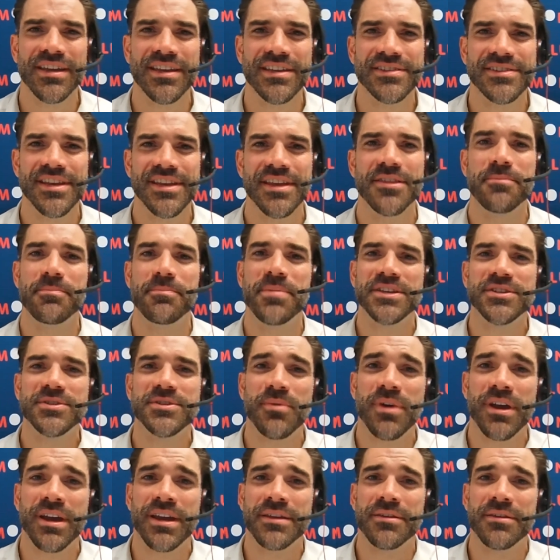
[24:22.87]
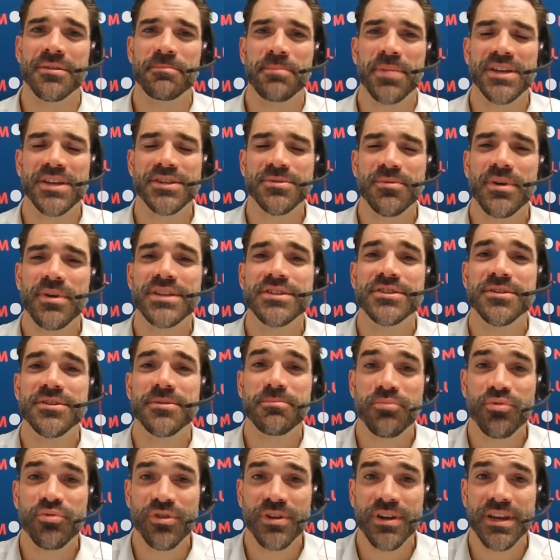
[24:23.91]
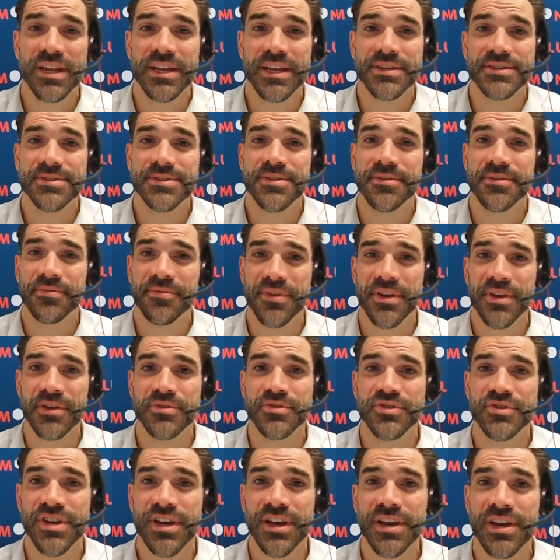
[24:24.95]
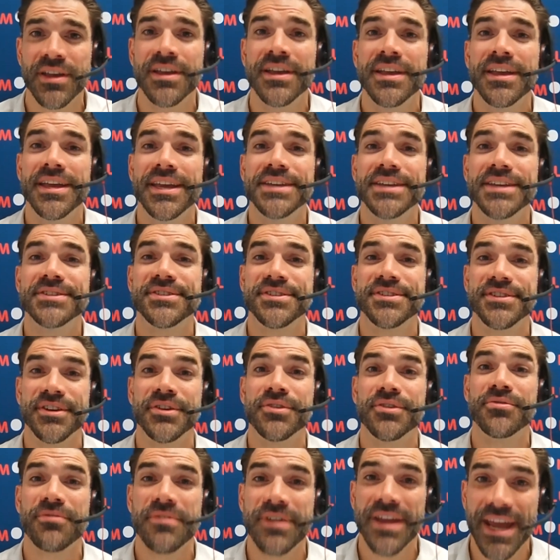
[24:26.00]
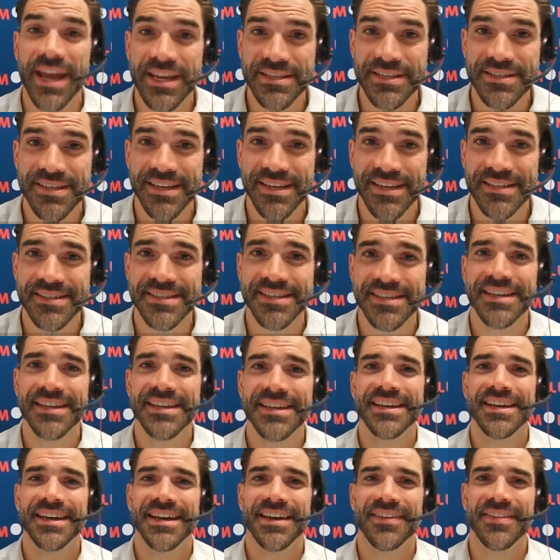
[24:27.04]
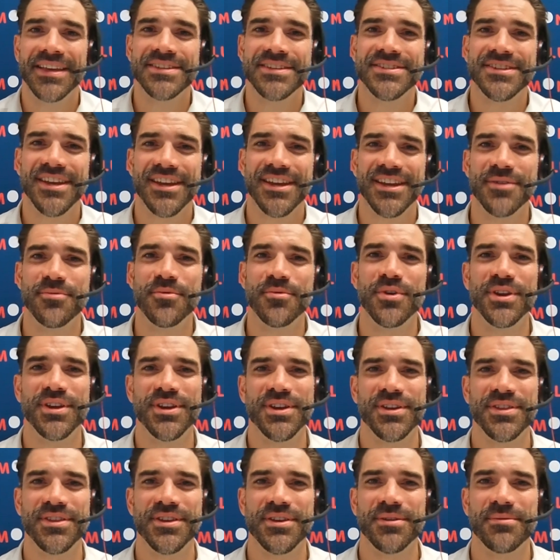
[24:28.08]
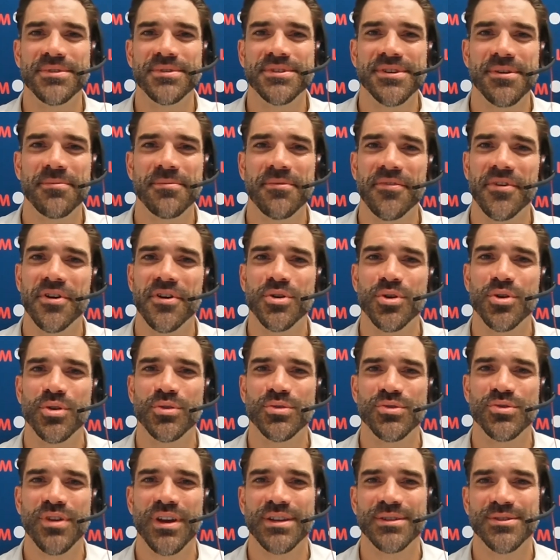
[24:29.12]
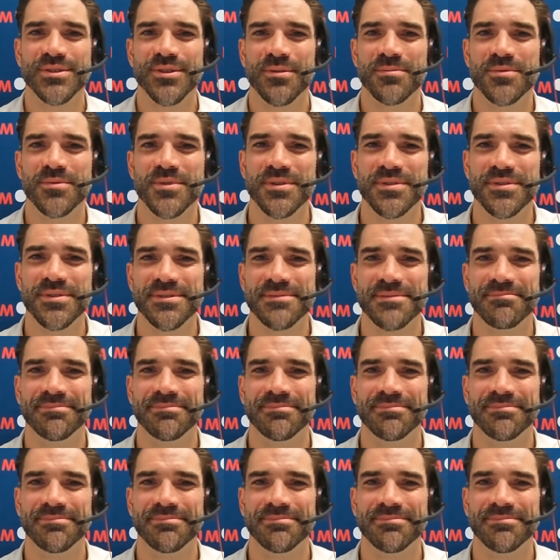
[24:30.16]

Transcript: It say the best way to predict the future is to create it, and that's certainly what you can do with some of our contract options.